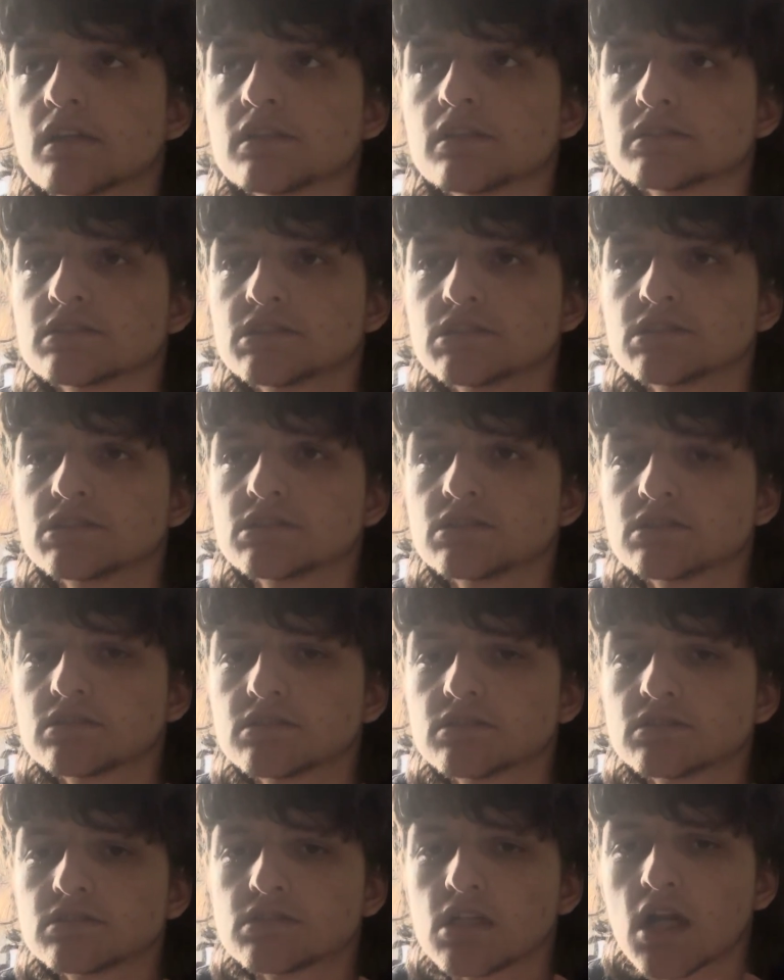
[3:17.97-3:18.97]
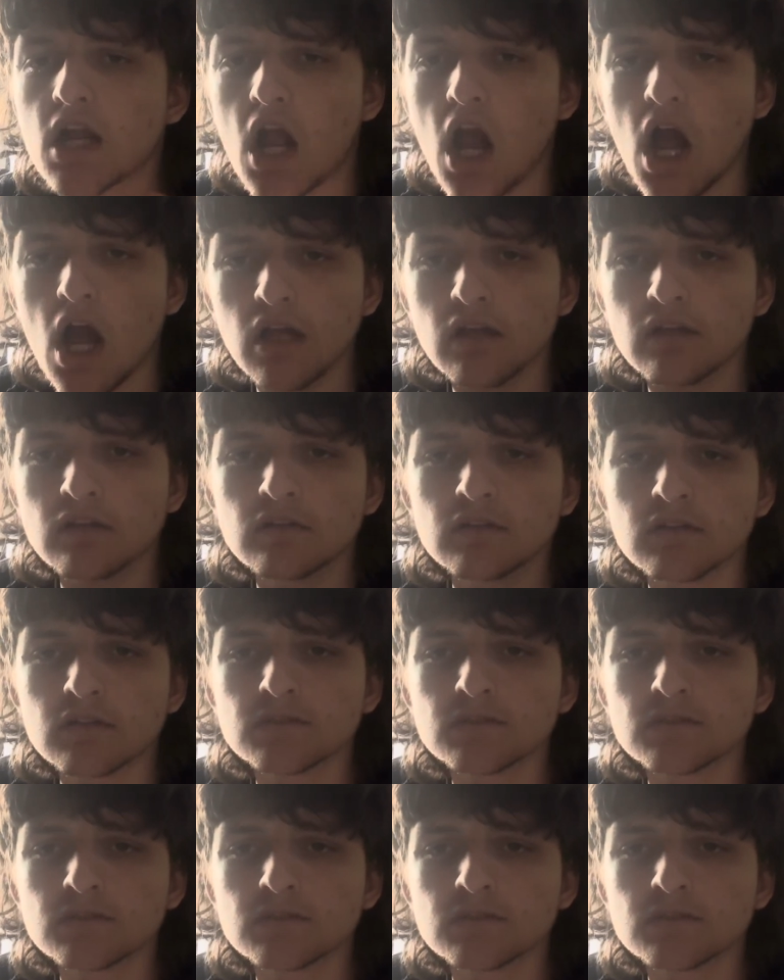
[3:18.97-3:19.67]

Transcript: Saga